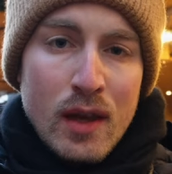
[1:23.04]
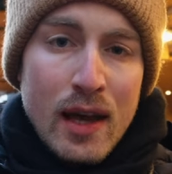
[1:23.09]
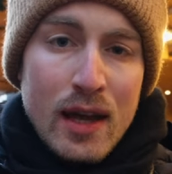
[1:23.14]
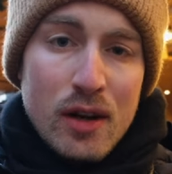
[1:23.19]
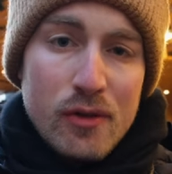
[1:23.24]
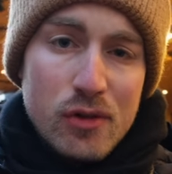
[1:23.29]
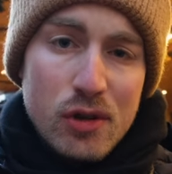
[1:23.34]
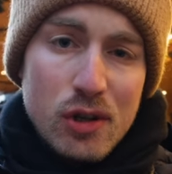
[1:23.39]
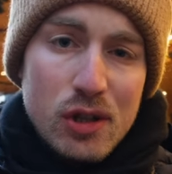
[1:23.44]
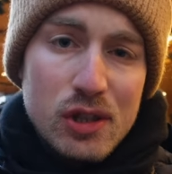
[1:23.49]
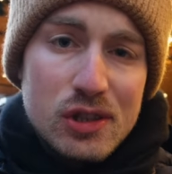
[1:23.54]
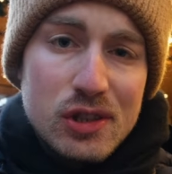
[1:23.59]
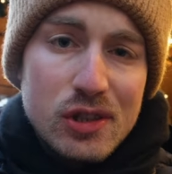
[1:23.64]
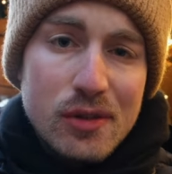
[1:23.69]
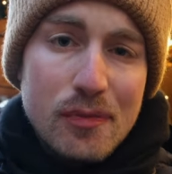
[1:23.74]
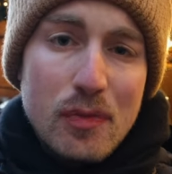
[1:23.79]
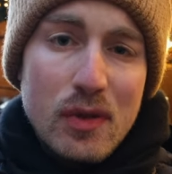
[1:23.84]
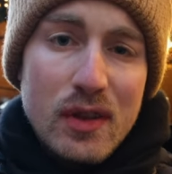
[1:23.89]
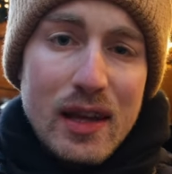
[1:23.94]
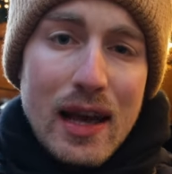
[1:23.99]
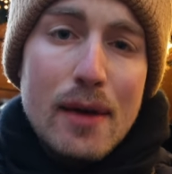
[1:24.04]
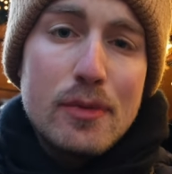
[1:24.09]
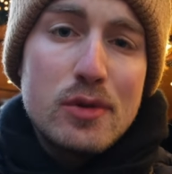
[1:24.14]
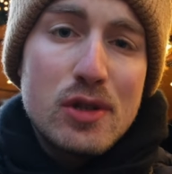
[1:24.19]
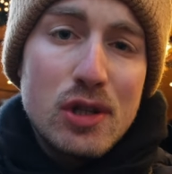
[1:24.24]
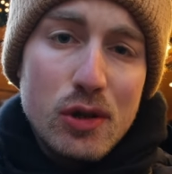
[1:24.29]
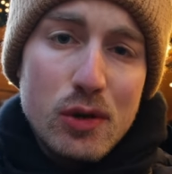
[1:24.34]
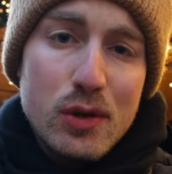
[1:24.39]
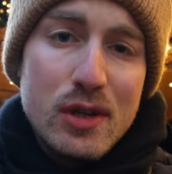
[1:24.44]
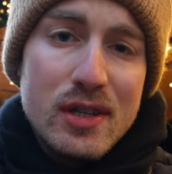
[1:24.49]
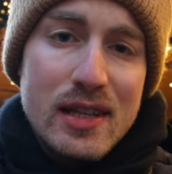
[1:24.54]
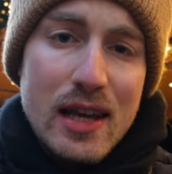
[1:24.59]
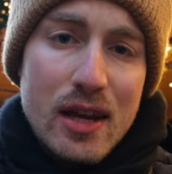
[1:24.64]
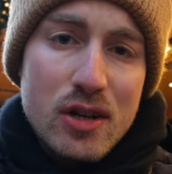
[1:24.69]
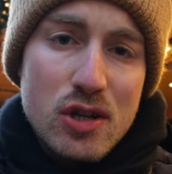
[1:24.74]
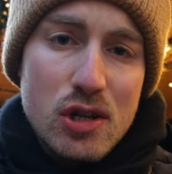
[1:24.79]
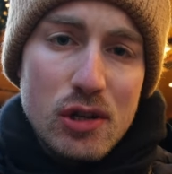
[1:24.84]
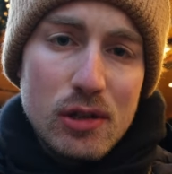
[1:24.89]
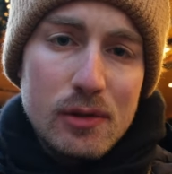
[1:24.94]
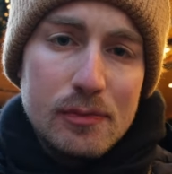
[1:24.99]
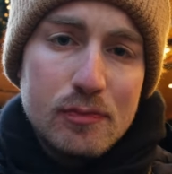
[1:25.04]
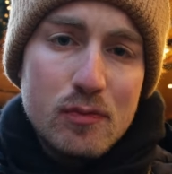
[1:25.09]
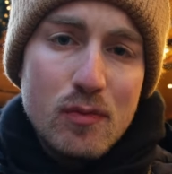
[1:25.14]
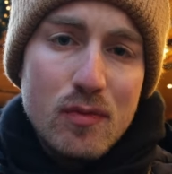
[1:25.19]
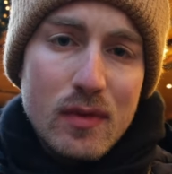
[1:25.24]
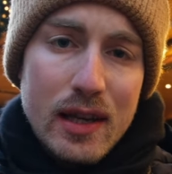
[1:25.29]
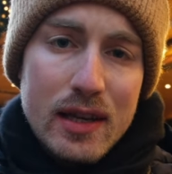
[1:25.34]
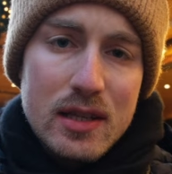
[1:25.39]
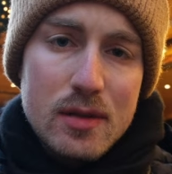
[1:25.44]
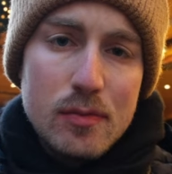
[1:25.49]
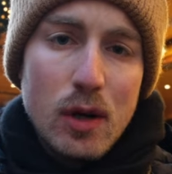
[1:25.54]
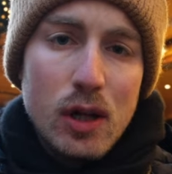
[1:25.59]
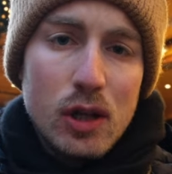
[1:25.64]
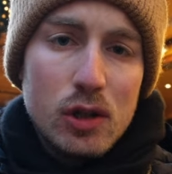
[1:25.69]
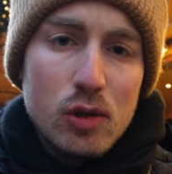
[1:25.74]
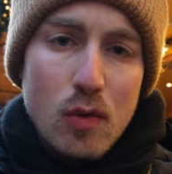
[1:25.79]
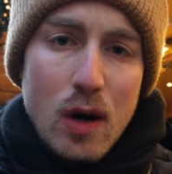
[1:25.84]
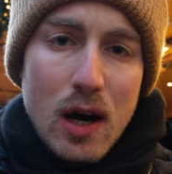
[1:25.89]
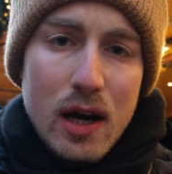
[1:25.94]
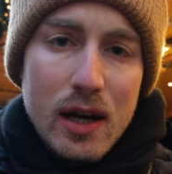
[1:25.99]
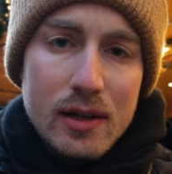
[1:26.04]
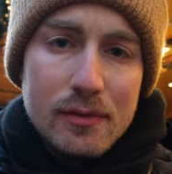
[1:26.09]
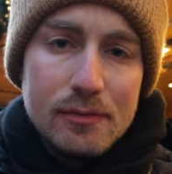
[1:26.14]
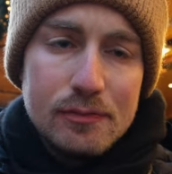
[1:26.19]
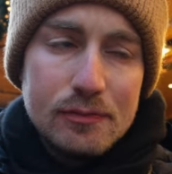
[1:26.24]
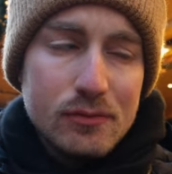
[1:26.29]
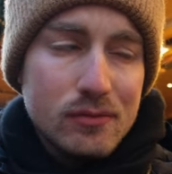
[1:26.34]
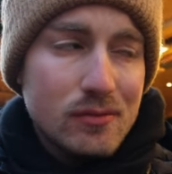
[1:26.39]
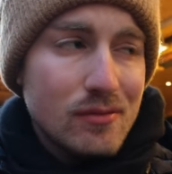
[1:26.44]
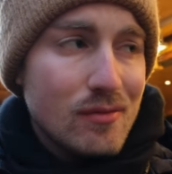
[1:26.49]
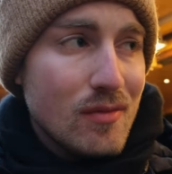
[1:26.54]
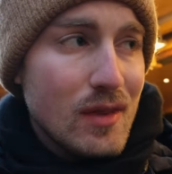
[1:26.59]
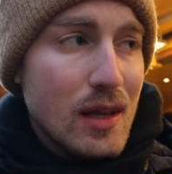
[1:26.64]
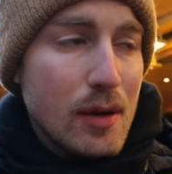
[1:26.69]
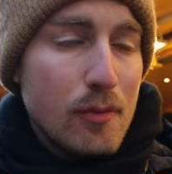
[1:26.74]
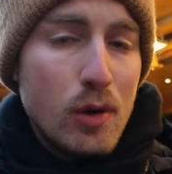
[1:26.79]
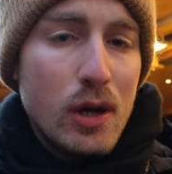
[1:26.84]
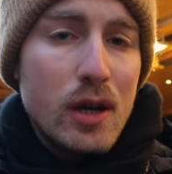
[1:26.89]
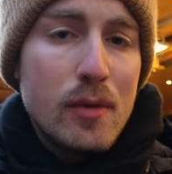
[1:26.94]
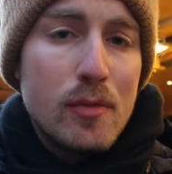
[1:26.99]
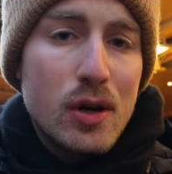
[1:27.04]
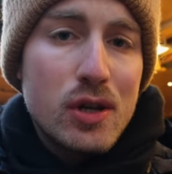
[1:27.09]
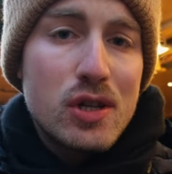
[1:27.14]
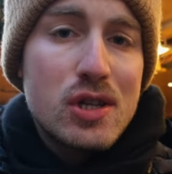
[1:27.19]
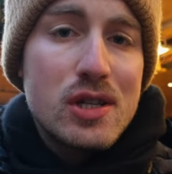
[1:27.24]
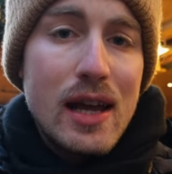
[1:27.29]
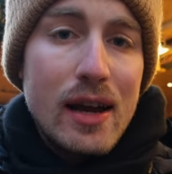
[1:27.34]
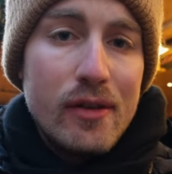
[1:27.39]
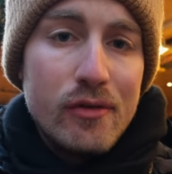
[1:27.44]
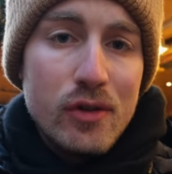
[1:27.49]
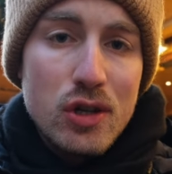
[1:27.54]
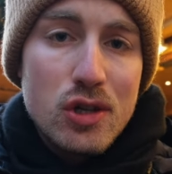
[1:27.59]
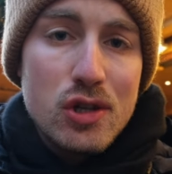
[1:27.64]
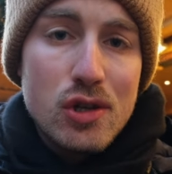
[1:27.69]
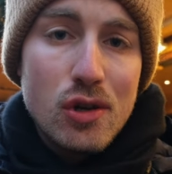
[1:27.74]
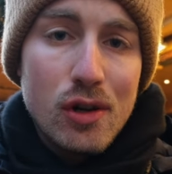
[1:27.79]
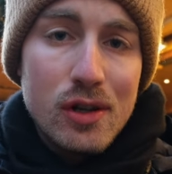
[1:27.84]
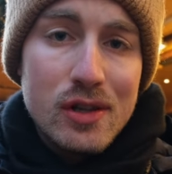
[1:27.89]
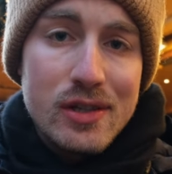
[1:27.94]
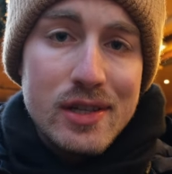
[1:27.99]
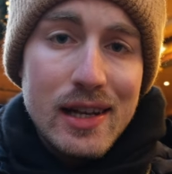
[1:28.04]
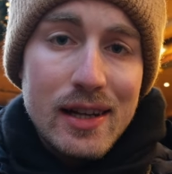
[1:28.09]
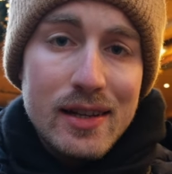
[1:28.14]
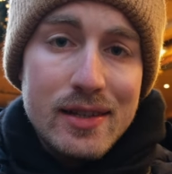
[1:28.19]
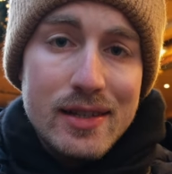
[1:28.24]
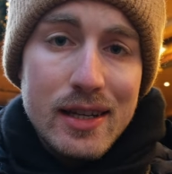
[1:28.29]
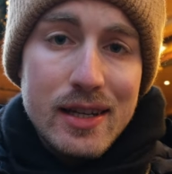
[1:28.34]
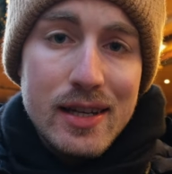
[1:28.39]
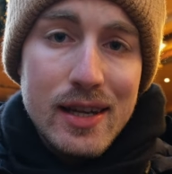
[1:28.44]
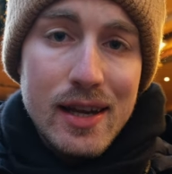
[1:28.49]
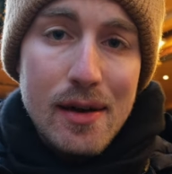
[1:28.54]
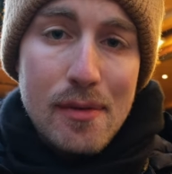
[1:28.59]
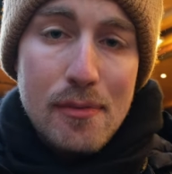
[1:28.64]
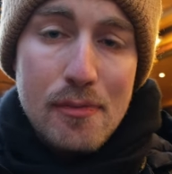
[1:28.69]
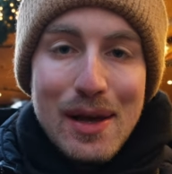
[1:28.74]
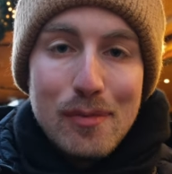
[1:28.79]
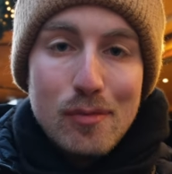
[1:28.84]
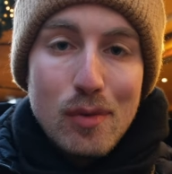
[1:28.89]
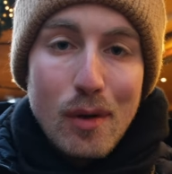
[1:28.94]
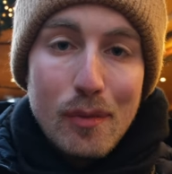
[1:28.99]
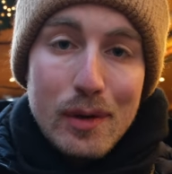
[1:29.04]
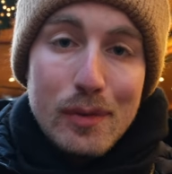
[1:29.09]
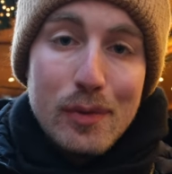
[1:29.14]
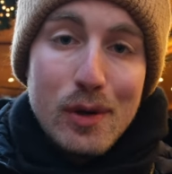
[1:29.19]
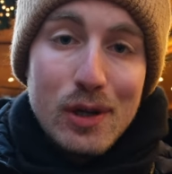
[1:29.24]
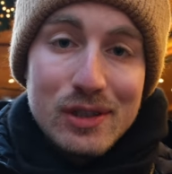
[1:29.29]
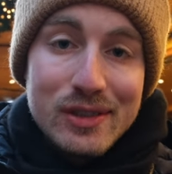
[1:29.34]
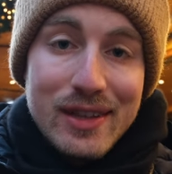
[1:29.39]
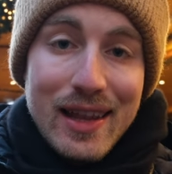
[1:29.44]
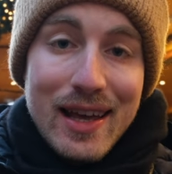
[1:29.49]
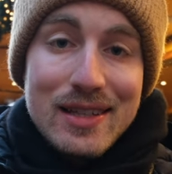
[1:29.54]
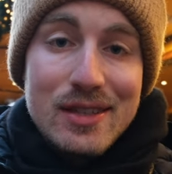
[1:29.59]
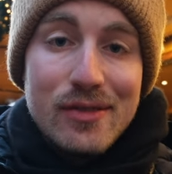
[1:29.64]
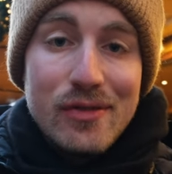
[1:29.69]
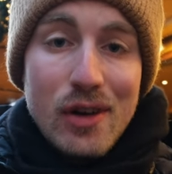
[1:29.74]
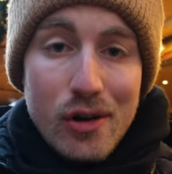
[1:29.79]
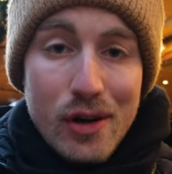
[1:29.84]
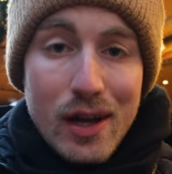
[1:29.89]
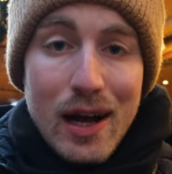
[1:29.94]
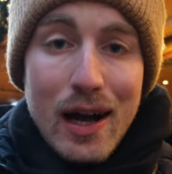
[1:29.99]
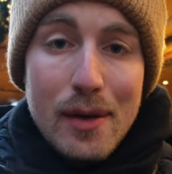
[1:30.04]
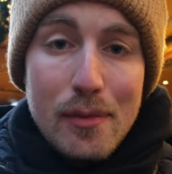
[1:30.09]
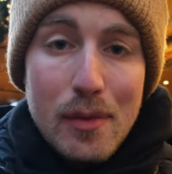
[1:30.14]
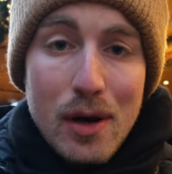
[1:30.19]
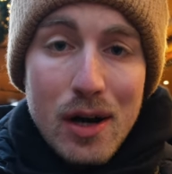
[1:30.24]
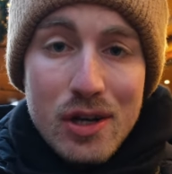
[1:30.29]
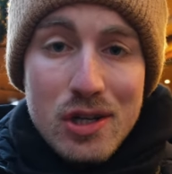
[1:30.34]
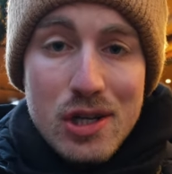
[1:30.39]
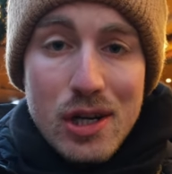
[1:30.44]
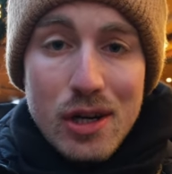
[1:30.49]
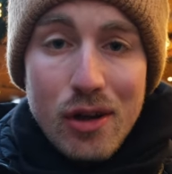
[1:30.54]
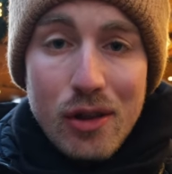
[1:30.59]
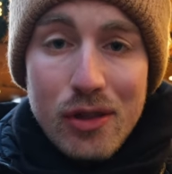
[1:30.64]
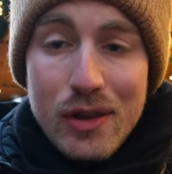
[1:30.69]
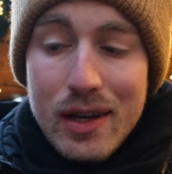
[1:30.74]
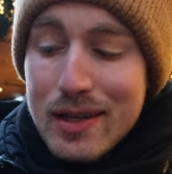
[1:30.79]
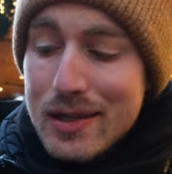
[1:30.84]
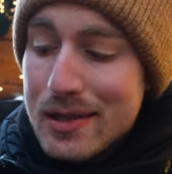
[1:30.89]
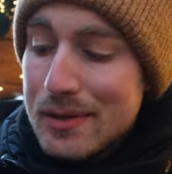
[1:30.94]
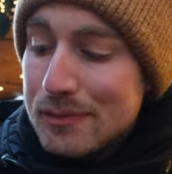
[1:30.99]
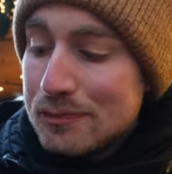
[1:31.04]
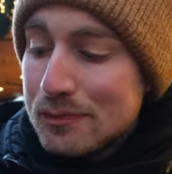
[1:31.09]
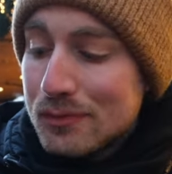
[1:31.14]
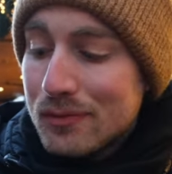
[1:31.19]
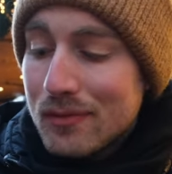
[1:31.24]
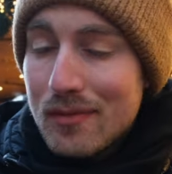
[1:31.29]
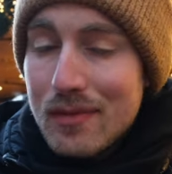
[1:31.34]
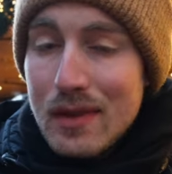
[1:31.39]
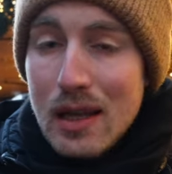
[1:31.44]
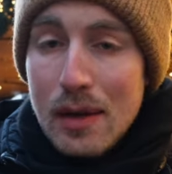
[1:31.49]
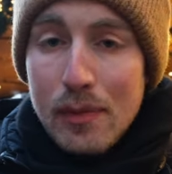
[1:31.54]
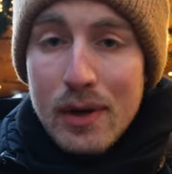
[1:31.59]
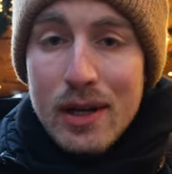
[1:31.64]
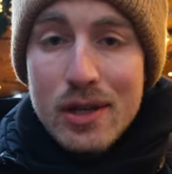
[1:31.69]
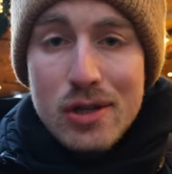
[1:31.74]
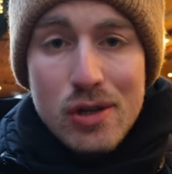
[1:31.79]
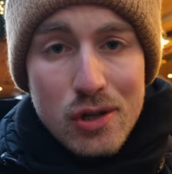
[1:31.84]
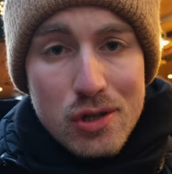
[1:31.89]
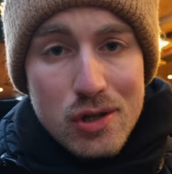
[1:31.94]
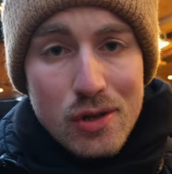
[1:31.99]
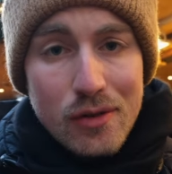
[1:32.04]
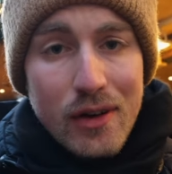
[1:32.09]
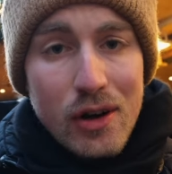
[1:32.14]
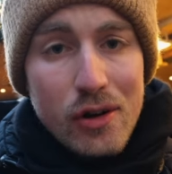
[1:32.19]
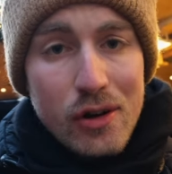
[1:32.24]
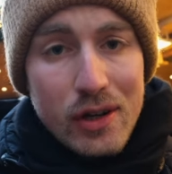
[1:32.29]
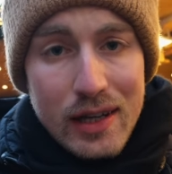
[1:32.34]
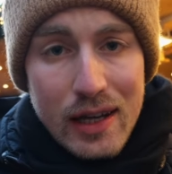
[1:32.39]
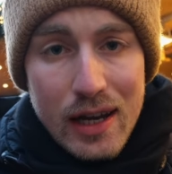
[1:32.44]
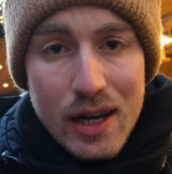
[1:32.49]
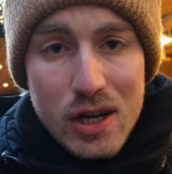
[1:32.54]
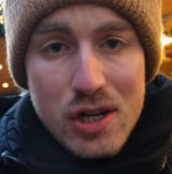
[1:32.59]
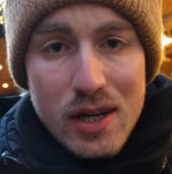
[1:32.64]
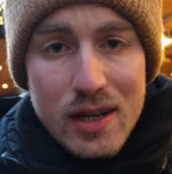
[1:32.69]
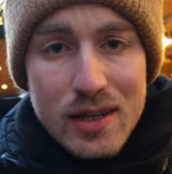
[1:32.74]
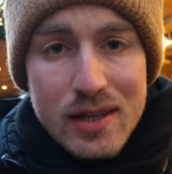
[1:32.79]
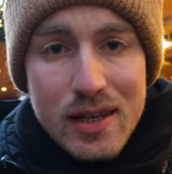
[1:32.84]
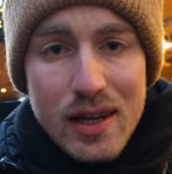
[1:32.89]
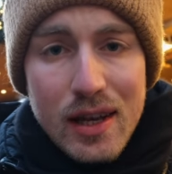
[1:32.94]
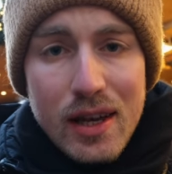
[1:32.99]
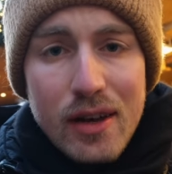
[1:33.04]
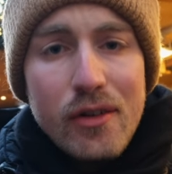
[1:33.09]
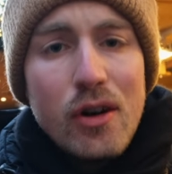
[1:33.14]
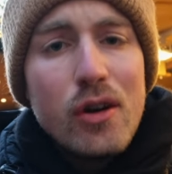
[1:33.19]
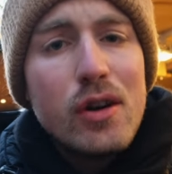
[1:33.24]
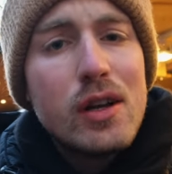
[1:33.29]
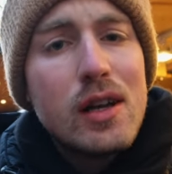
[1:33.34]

And of course, the absolute essential is mulled wine. Pretty much every stall sells it here, probably because there's a very high margin on this. But it's also very delicious, very